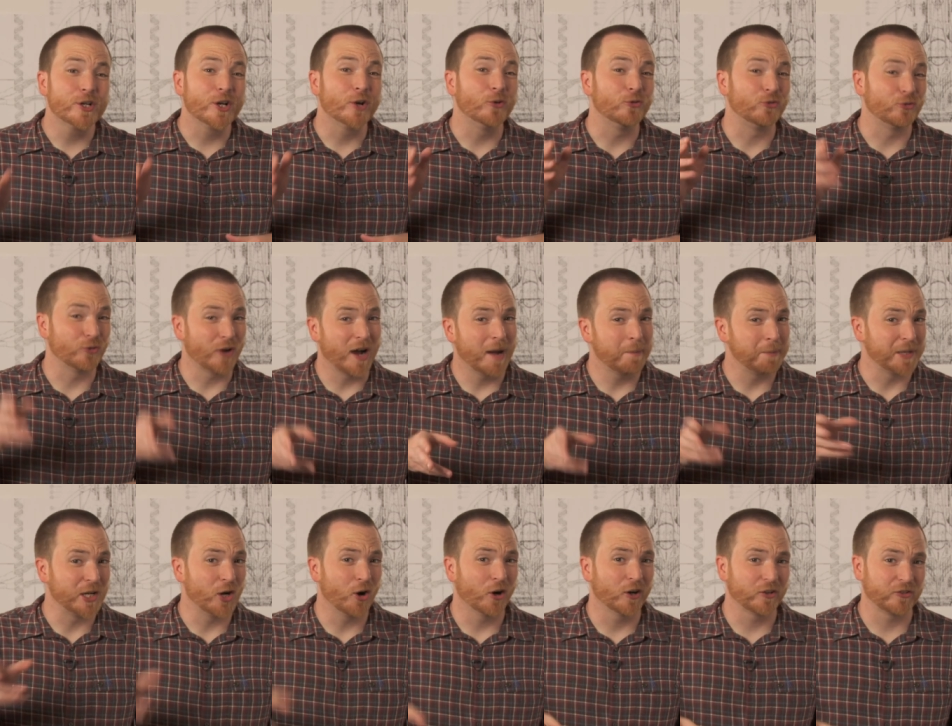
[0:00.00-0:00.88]
go
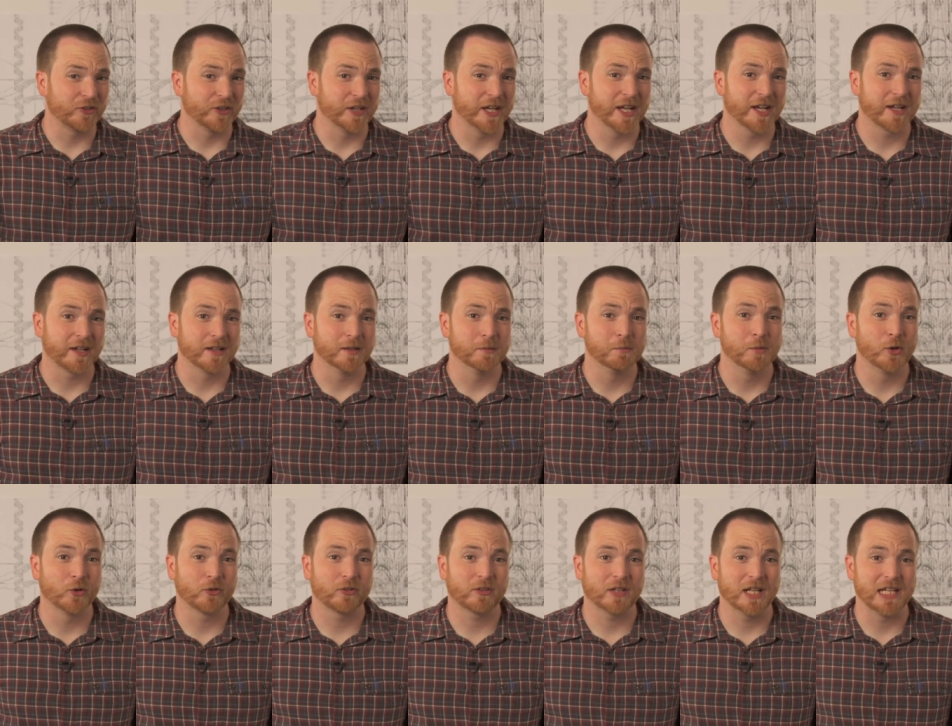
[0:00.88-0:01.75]
dropping arsenic, and
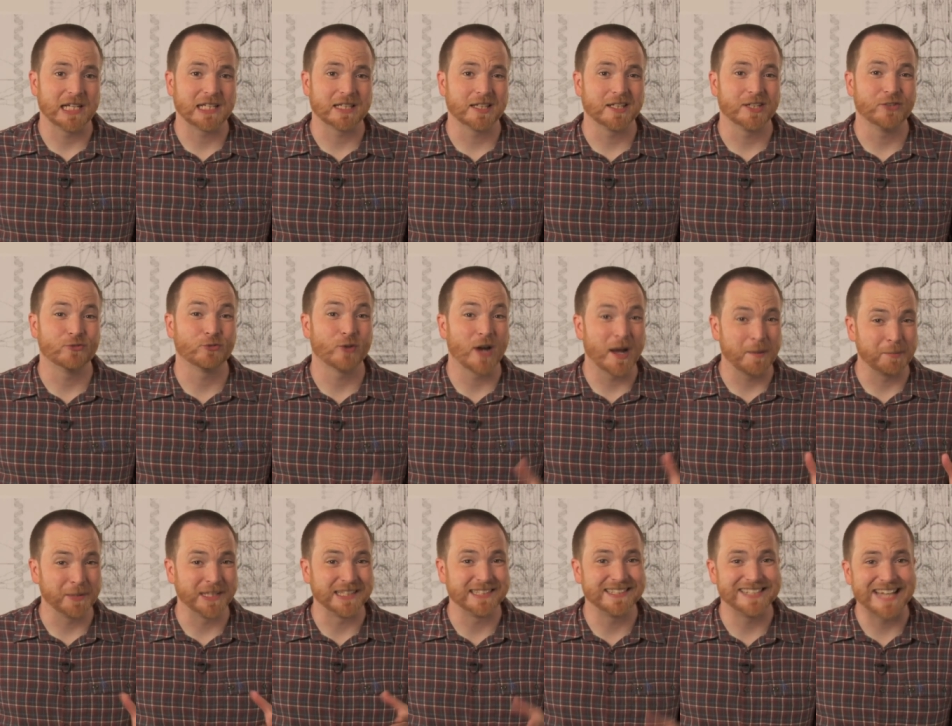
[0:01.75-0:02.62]
most likely
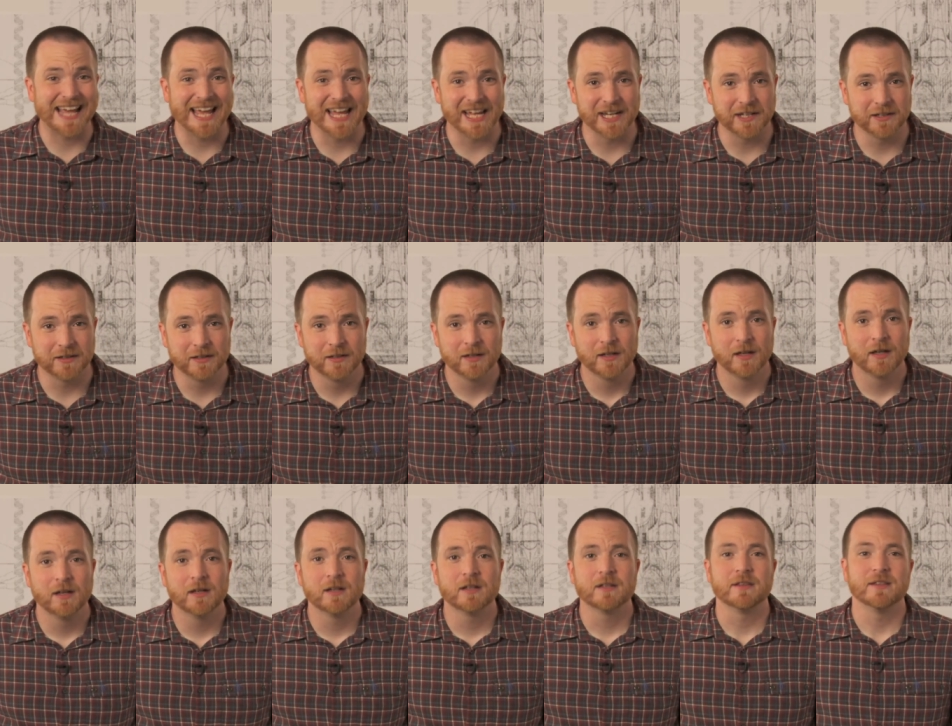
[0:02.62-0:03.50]
dropping dead,
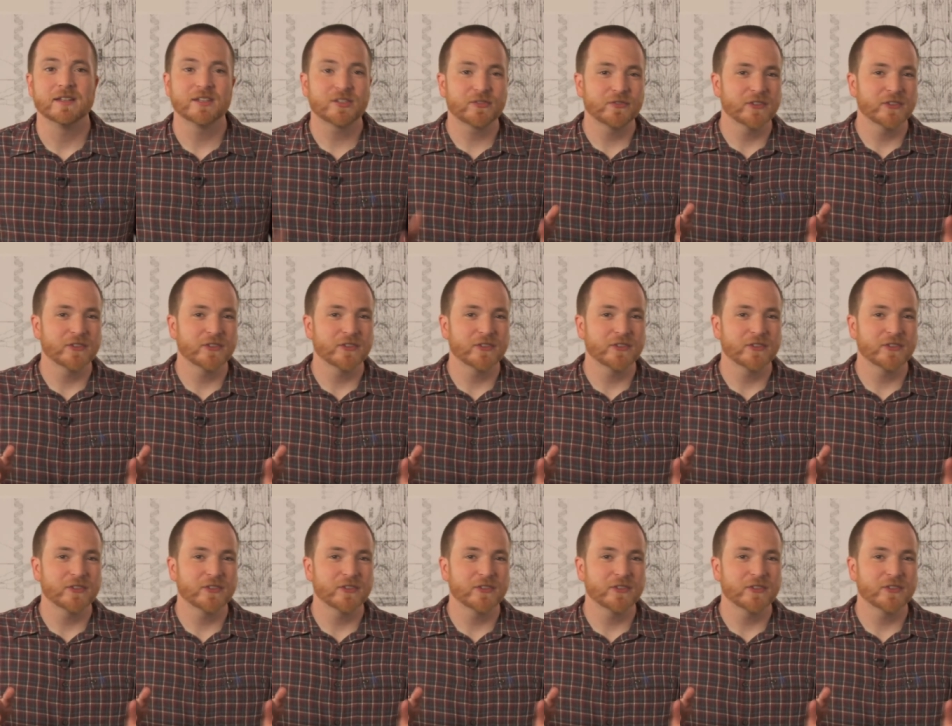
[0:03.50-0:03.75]
this